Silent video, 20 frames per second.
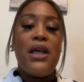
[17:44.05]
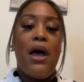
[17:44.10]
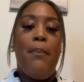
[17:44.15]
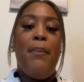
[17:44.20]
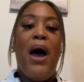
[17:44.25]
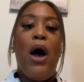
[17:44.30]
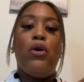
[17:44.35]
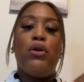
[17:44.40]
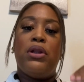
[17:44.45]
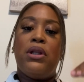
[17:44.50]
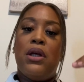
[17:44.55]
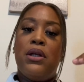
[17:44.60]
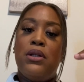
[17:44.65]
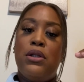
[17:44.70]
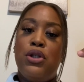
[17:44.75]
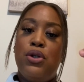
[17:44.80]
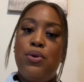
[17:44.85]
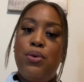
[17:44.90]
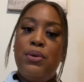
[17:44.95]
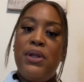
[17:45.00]
about the
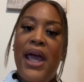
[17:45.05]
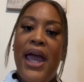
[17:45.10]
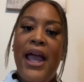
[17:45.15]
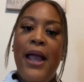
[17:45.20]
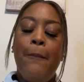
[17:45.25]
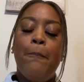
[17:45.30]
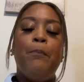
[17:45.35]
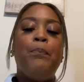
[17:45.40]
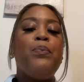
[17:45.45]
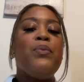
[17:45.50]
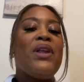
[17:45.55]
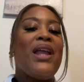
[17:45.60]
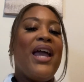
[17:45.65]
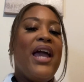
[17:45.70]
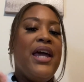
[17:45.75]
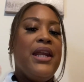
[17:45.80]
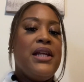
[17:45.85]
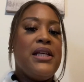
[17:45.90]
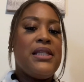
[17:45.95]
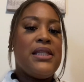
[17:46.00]
due date
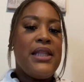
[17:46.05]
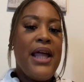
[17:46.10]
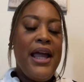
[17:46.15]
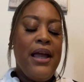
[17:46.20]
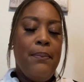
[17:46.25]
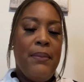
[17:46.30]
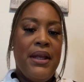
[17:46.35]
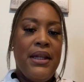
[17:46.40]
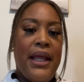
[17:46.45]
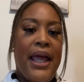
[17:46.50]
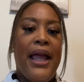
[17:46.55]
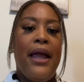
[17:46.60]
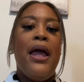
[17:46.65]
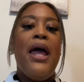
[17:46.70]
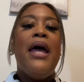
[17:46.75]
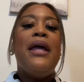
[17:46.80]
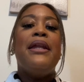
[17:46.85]
and a statement date.